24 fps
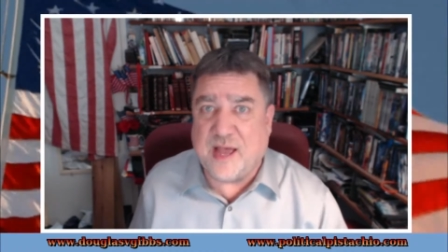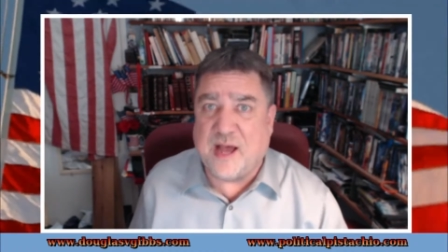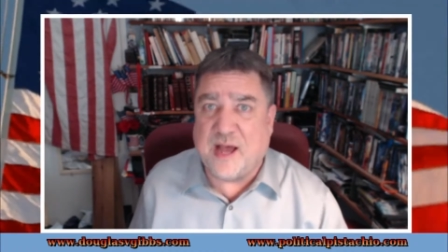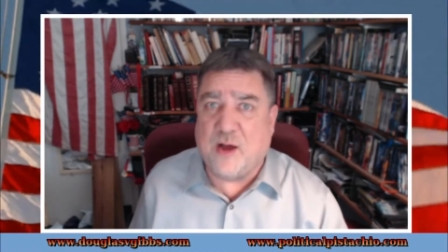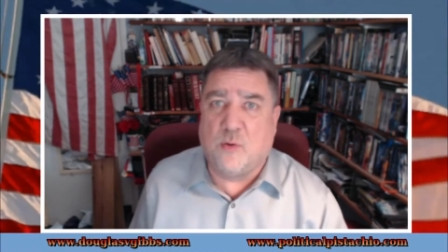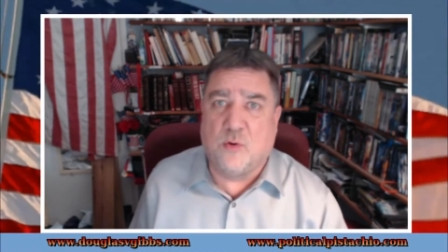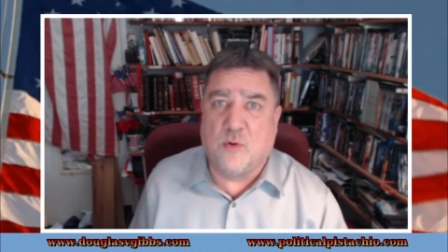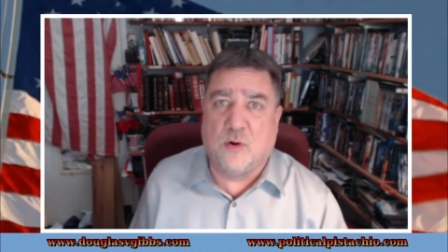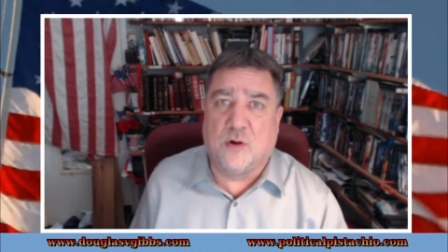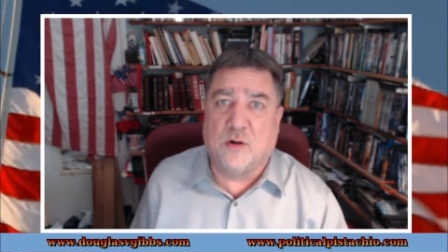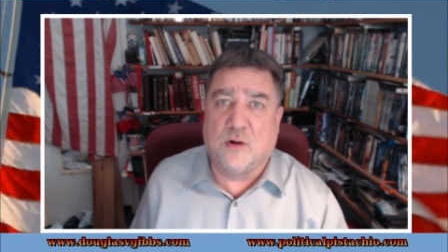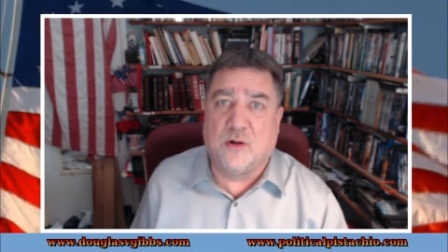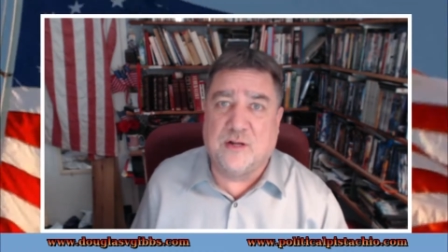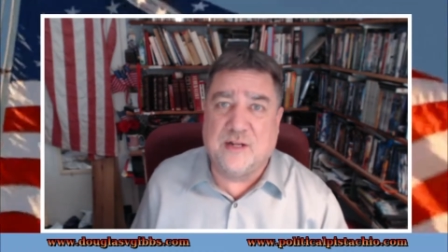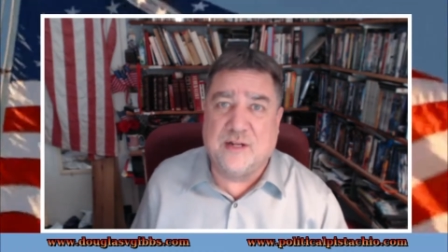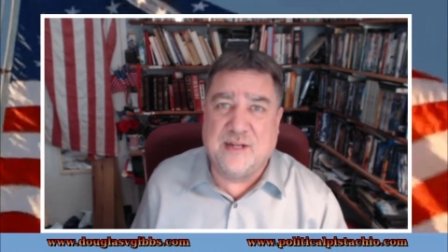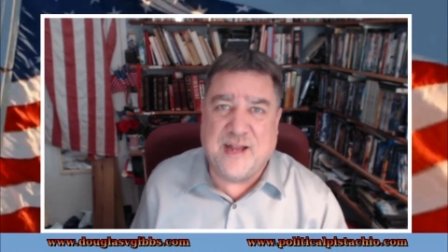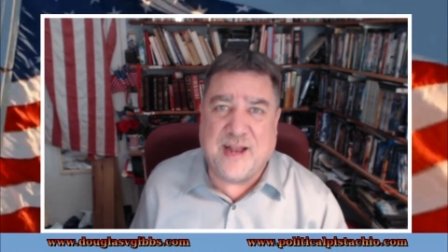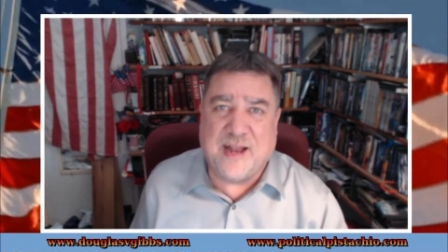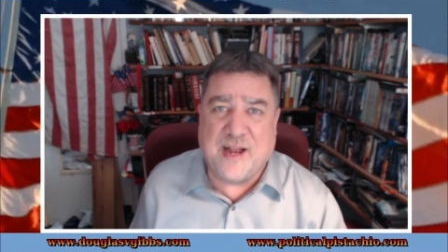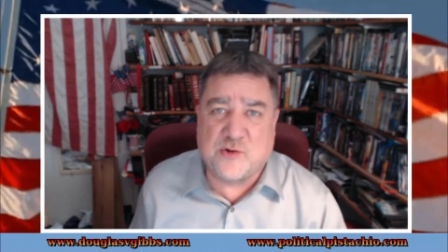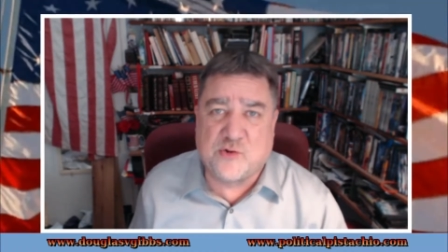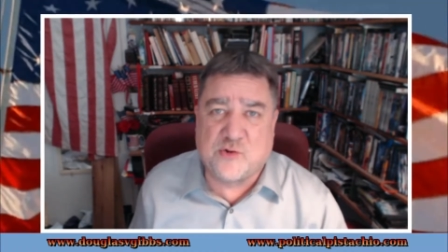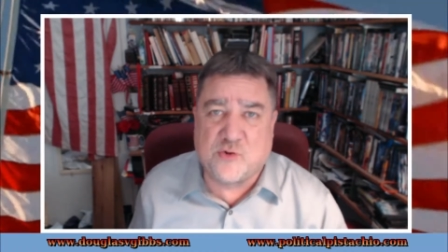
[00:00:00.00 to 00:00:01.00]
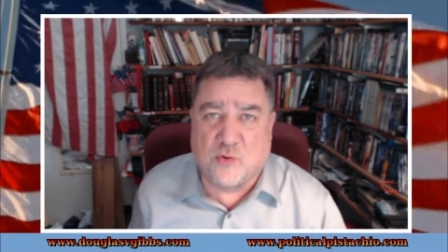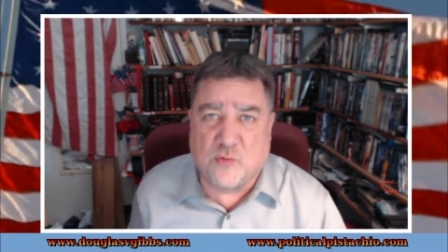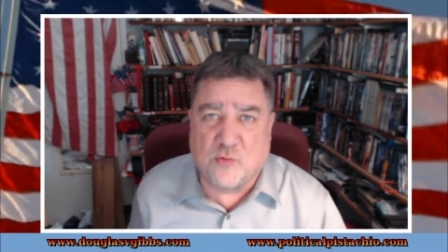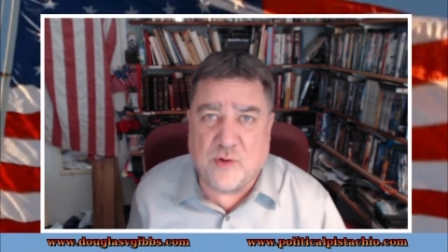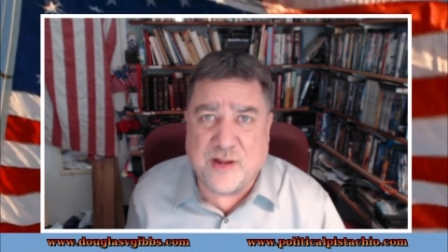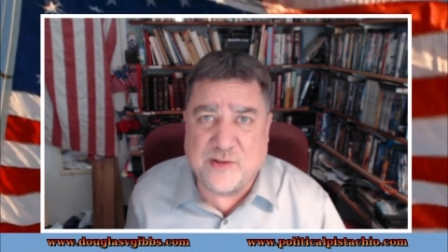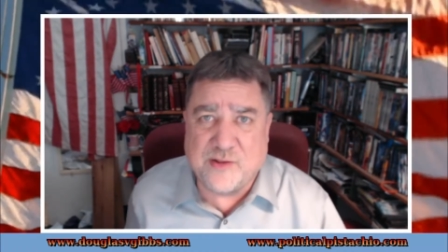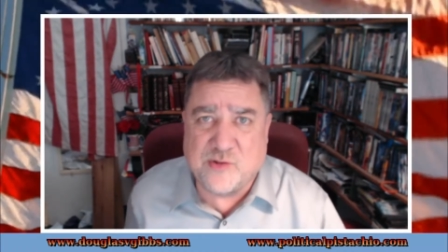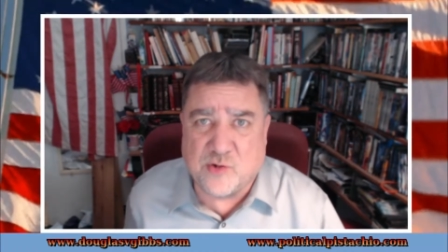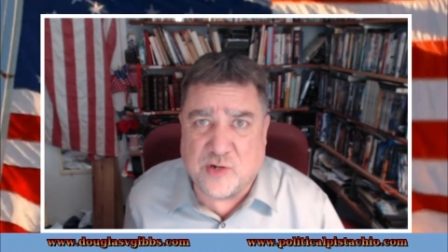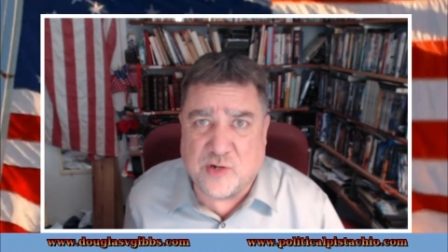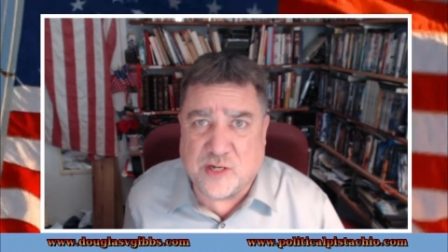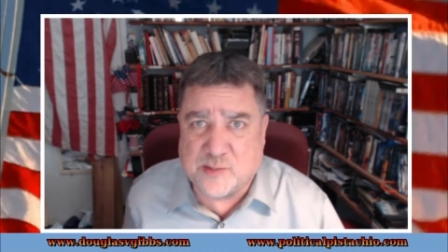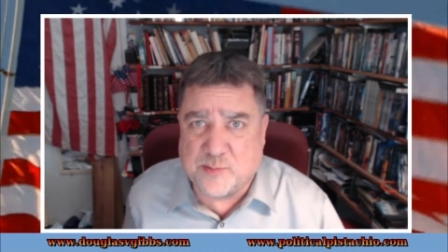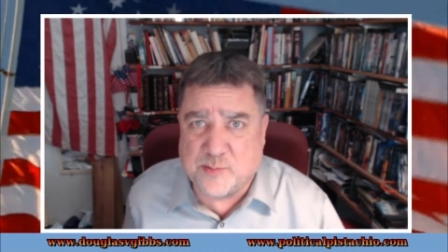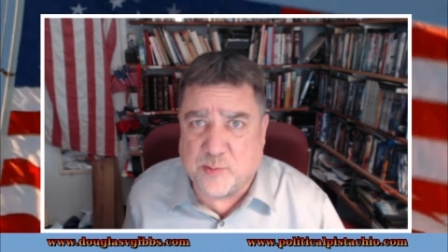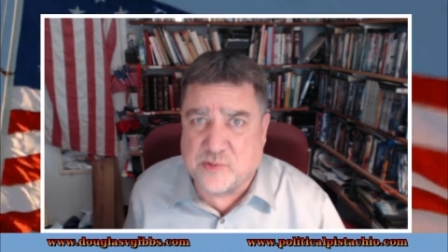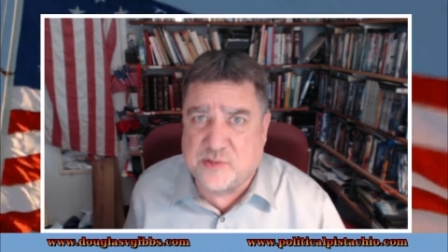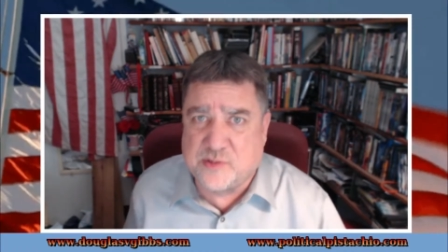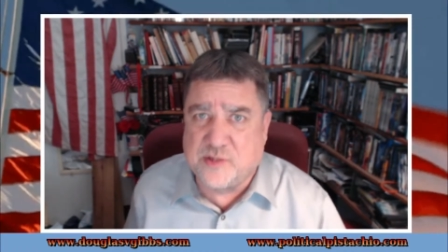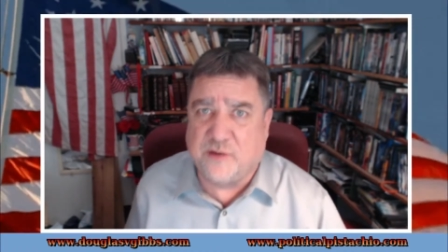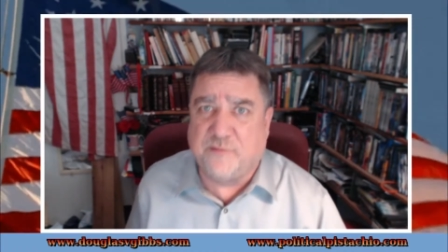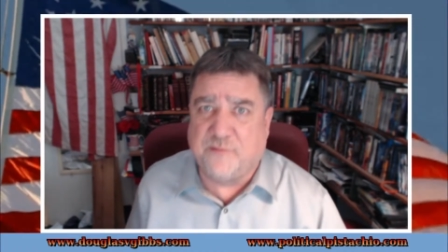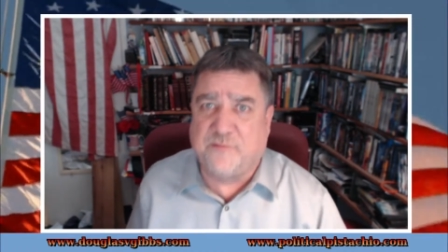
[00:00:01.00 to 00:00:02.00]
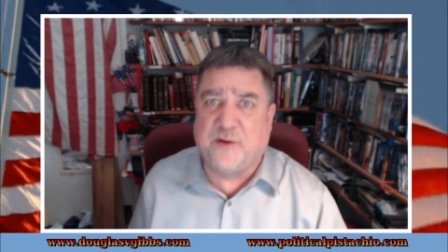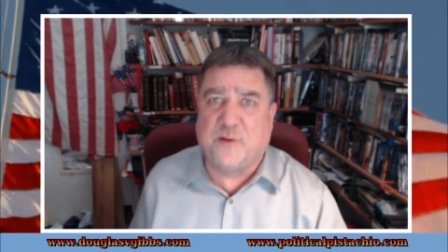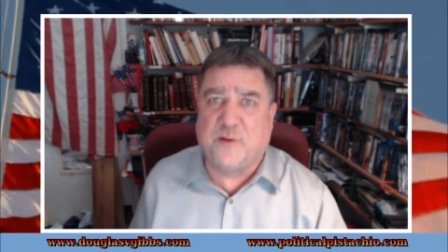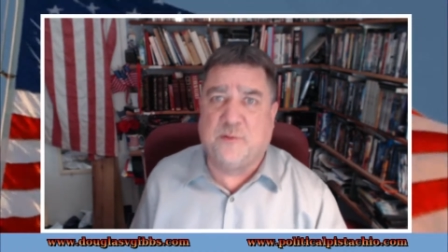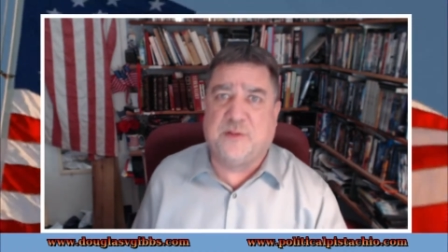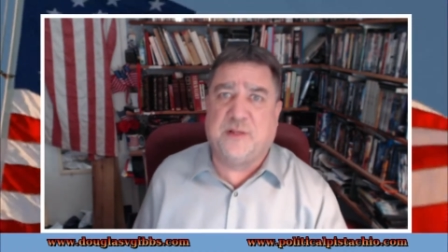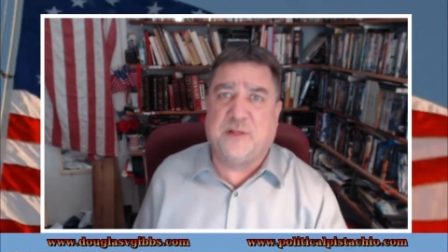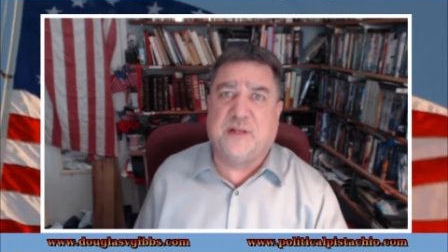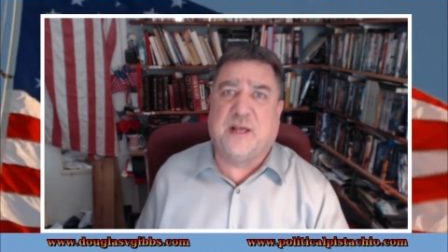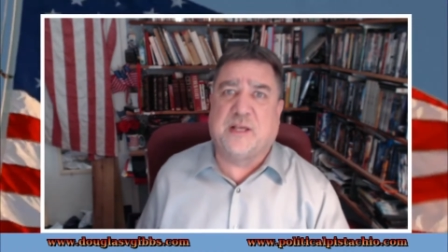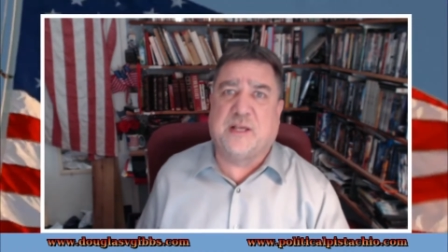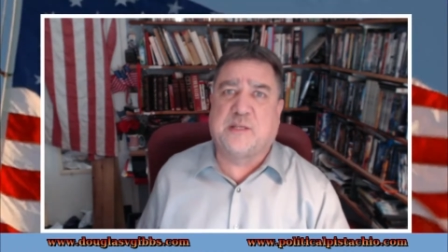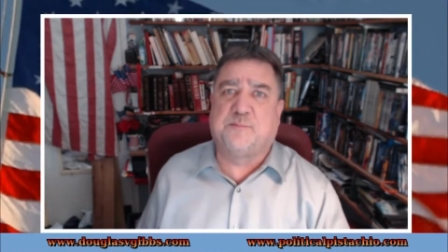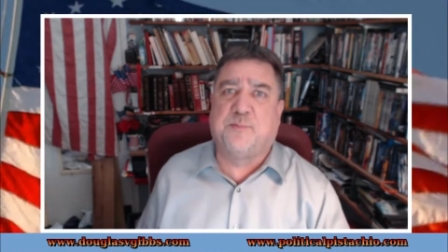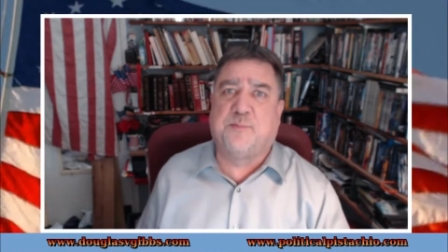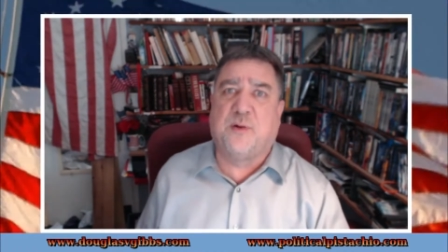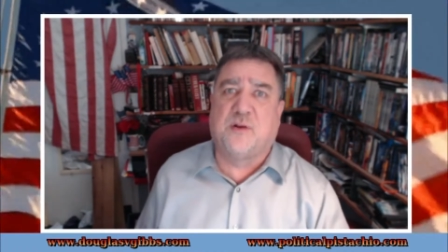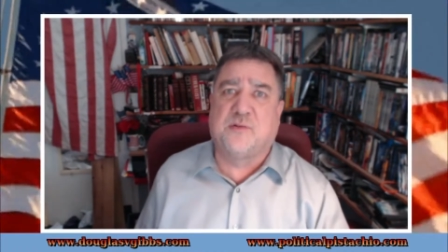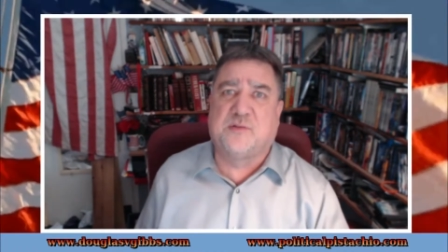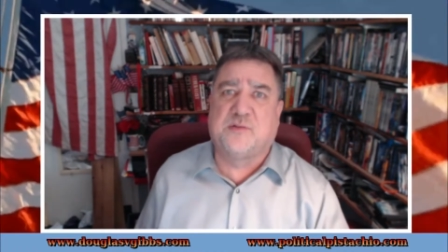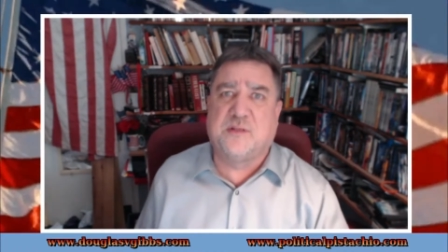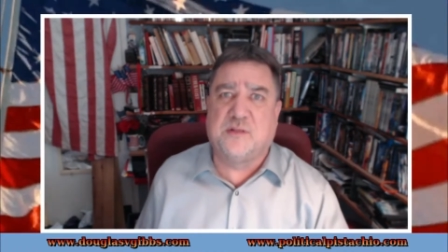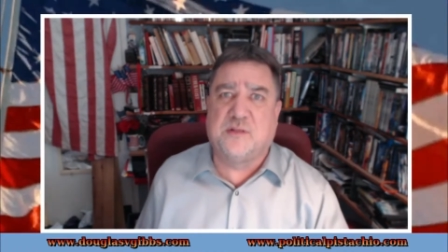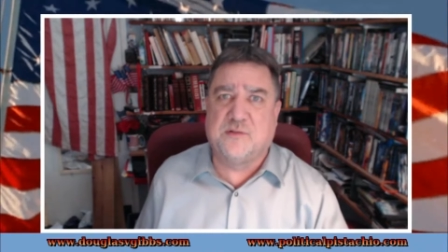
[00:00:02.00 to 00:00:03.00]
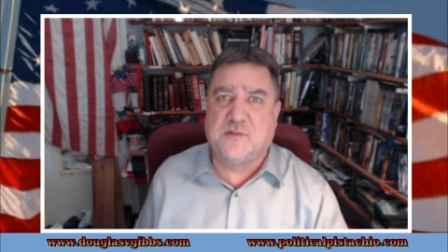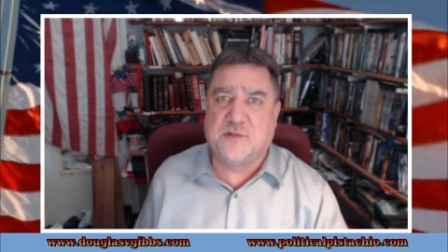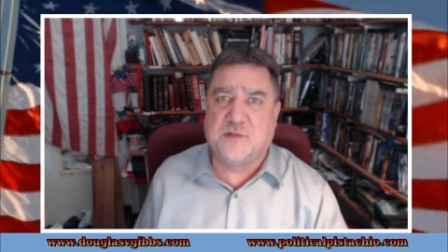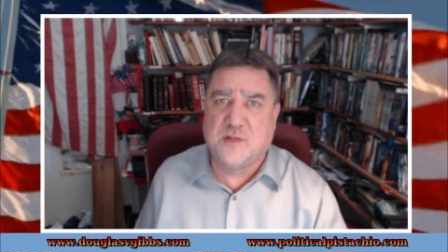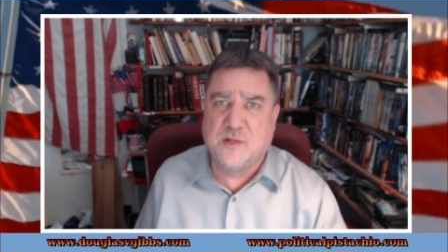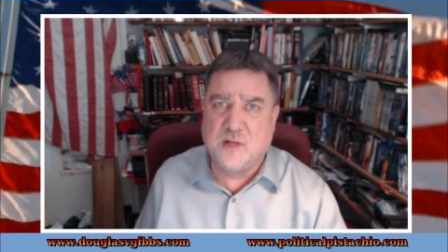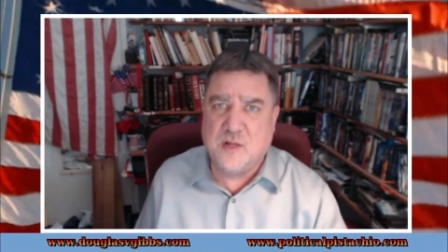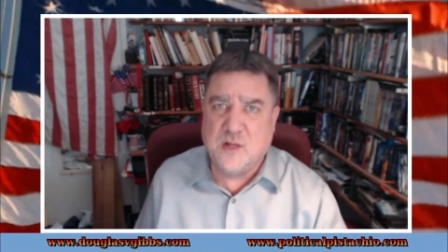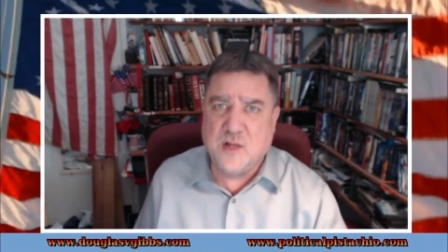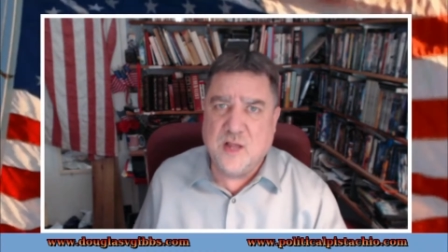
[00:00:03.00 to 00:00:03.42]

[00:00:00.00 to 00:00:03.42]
our natural rights are not supposed to interfere with the next person's.